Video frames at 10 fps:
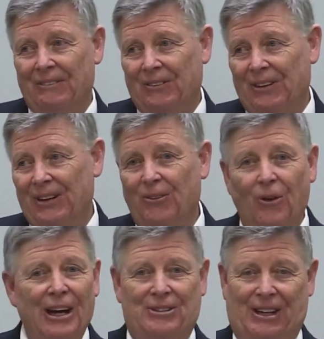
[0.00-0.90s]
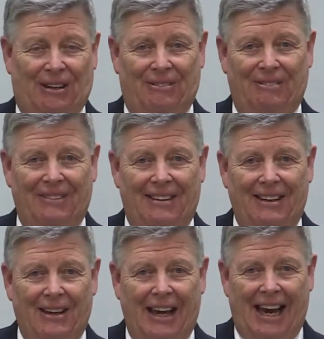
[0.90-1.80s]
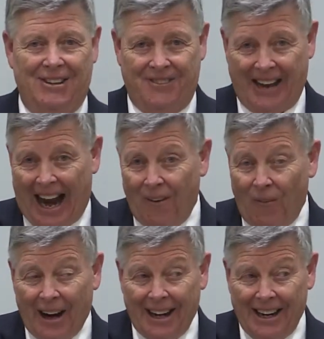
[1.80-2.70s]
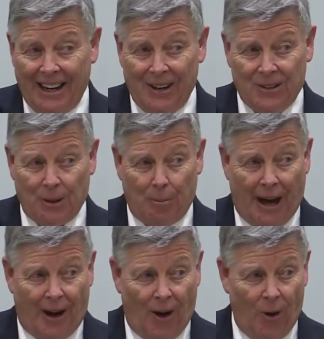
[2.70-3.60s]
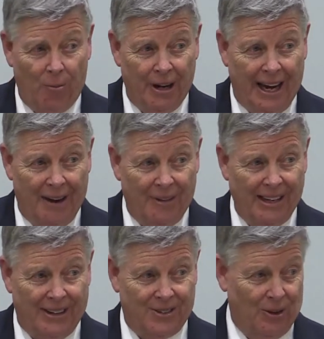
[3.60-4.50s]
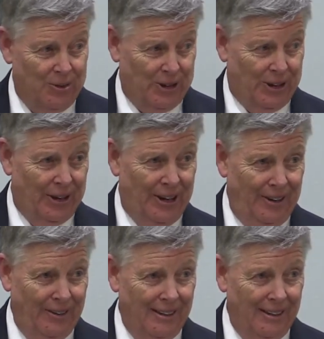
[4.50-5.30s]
well, you wish it. Is that what it is about our hope in heaven that's so secure?